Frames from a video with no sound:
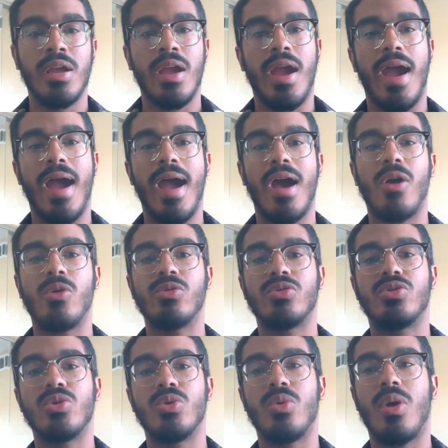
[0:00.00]
How
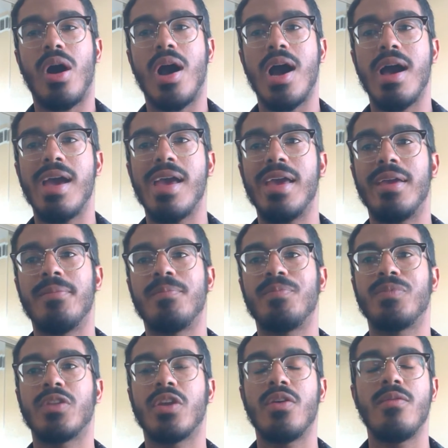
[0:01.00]
do I
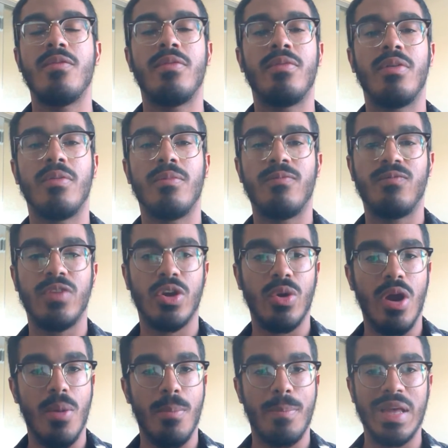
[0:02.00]
figure
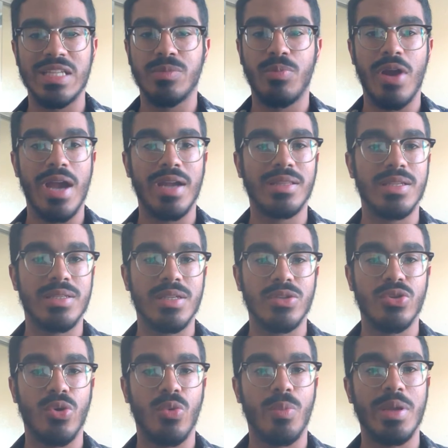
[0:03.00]
out best
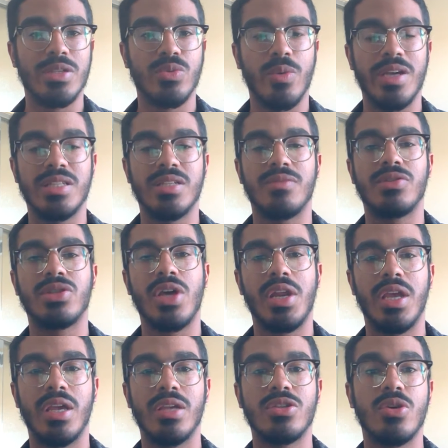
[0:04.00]
practices or best ways of
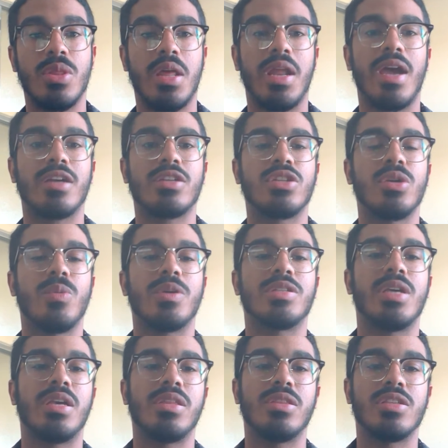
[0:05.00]
studying so that I actually
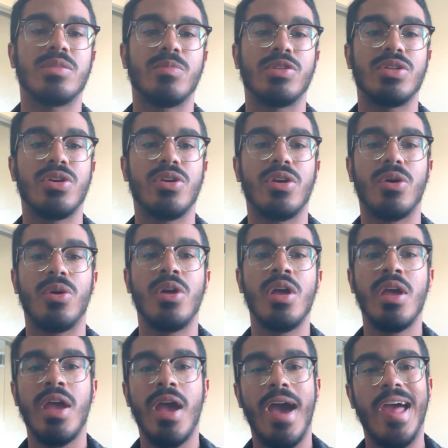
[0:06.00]
retain this material?
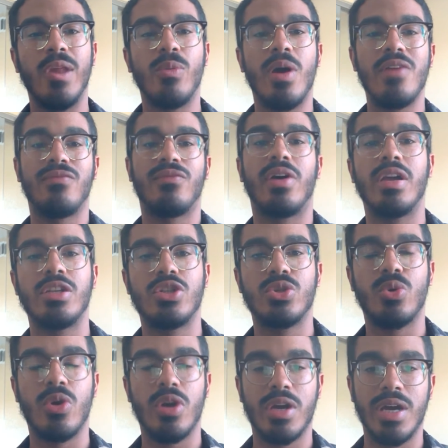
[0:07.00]
How do I find
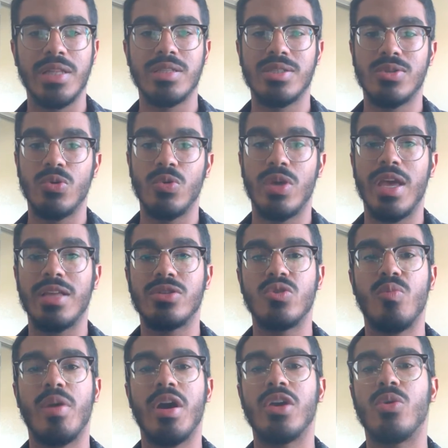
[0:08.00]
shortcuts to get
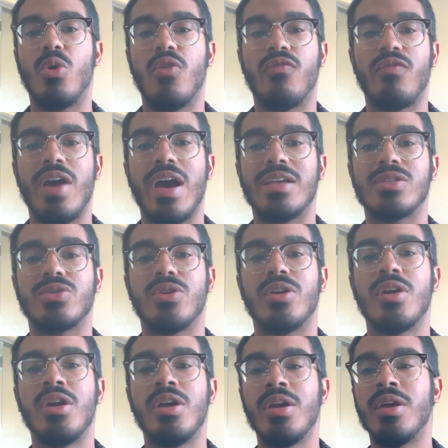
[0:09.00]
to my goal
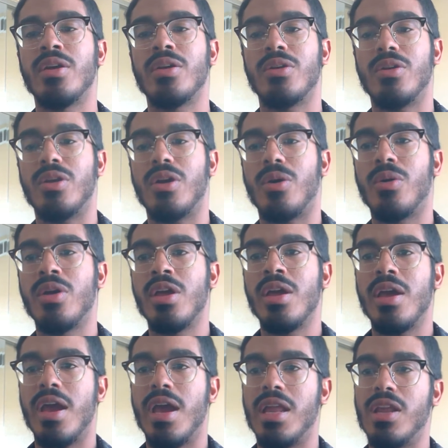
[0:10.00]
faster? You know,
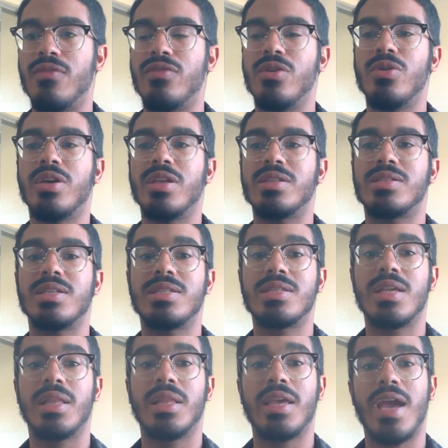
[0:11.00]
and if you
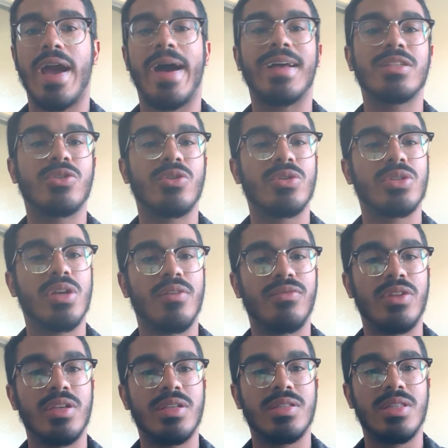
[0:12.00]
consistently ask yourself
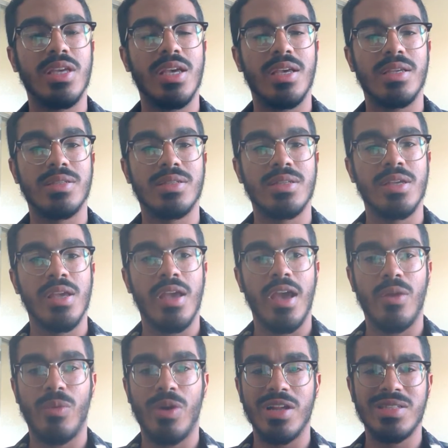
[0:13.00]
these things,
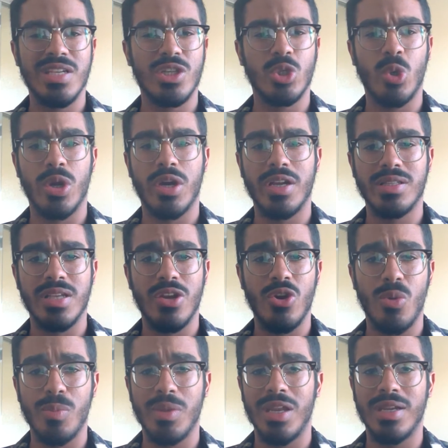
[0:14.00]
and when I say shortcuts, I
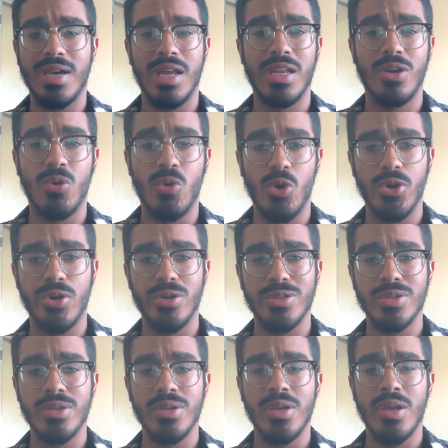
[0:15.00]
don't mean cutting
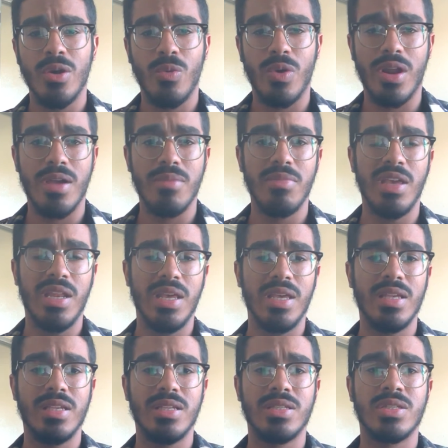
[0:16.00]
corners. What I mean
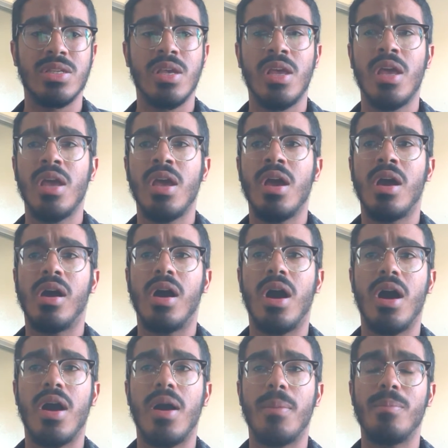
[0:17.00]
is
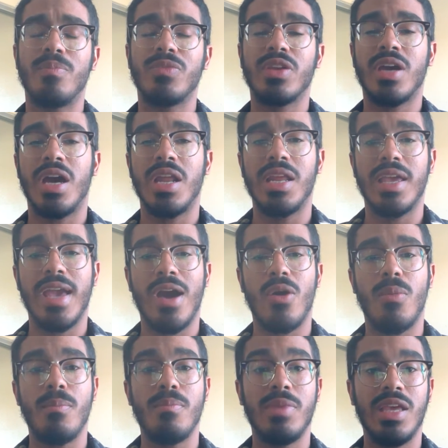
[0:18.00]
um, cutting
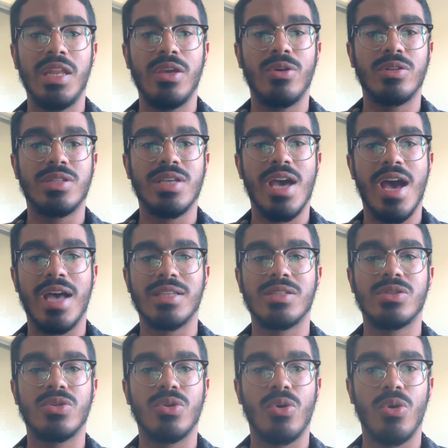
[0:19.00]
out menial
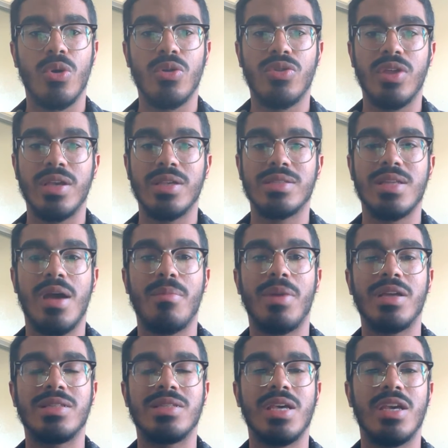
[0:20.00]
tasks or things that
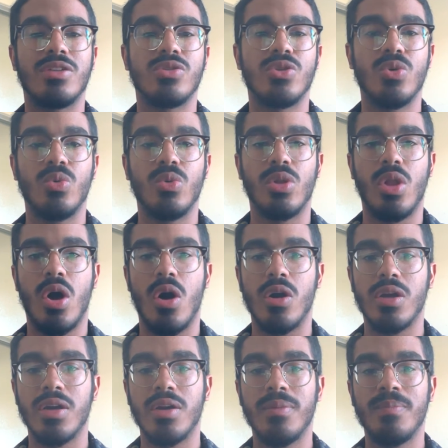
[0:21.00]
might take too
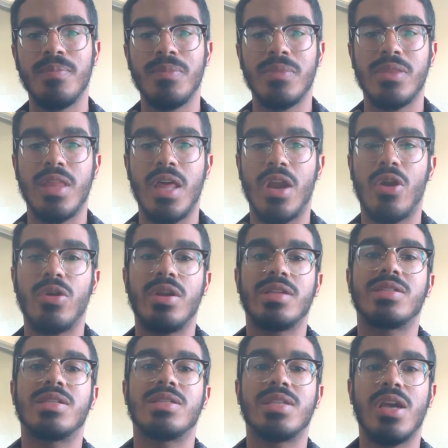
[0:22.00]
long, that aren't
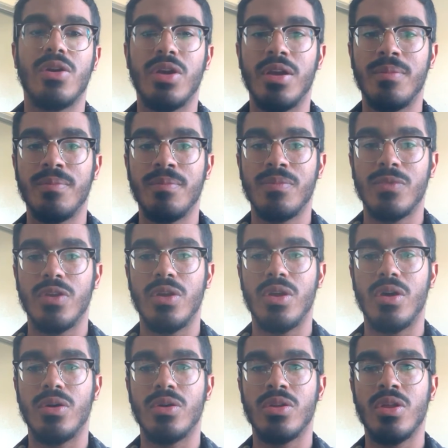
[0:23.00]
necessary. You
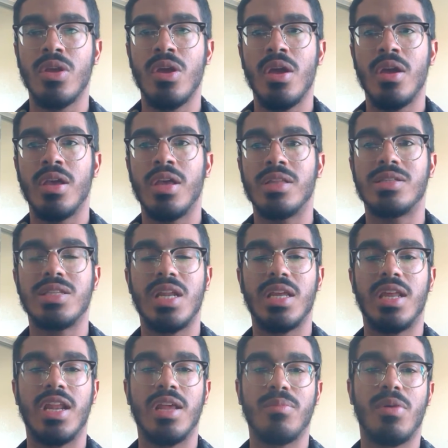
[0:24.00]
know, instead of
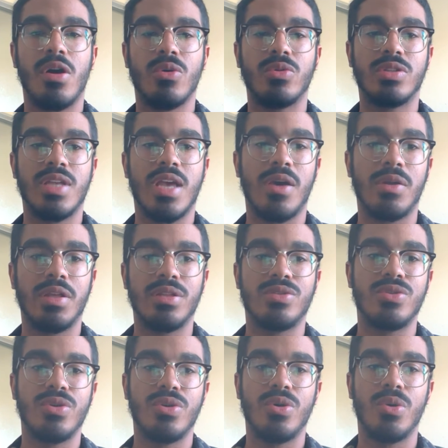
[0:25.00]
getting boggled down
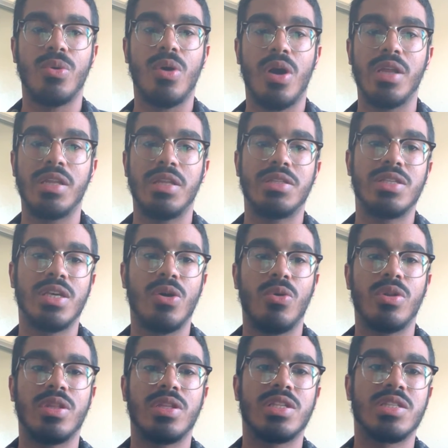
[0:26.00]
into, I need to go
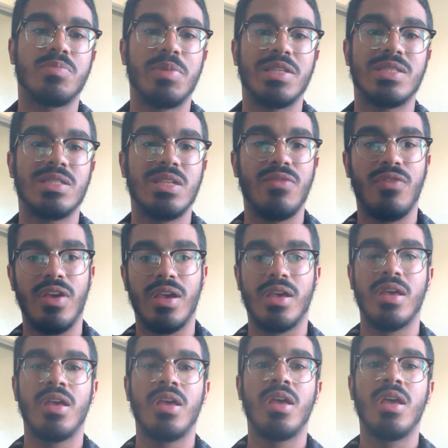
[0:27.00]
to this specific
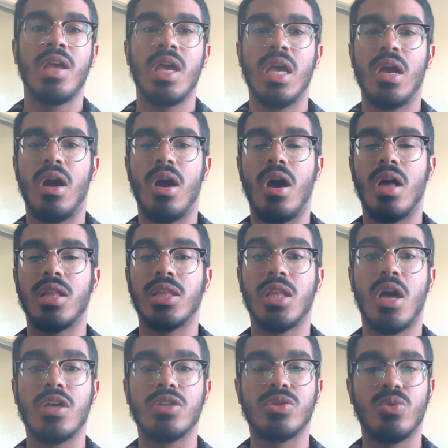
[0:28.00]
uh,
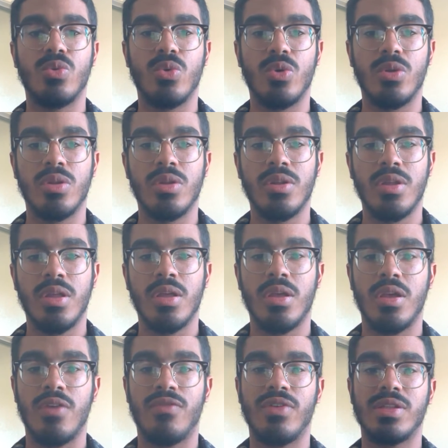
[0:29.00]
law school
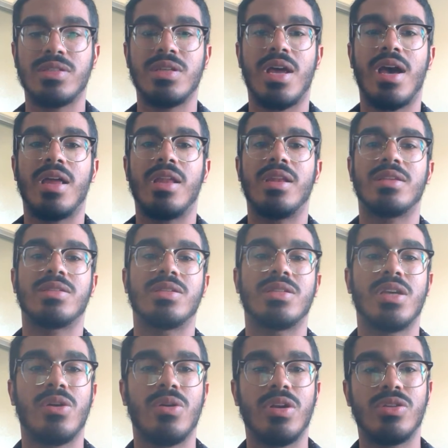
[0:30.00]
if it's not
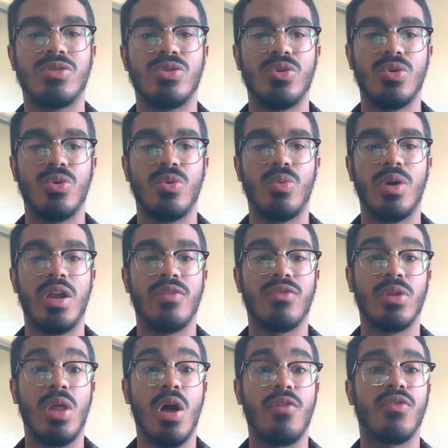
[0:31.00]
necessary to
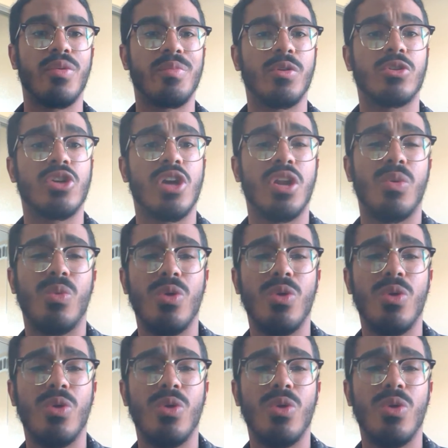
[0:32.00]
whatever law firm you're trying to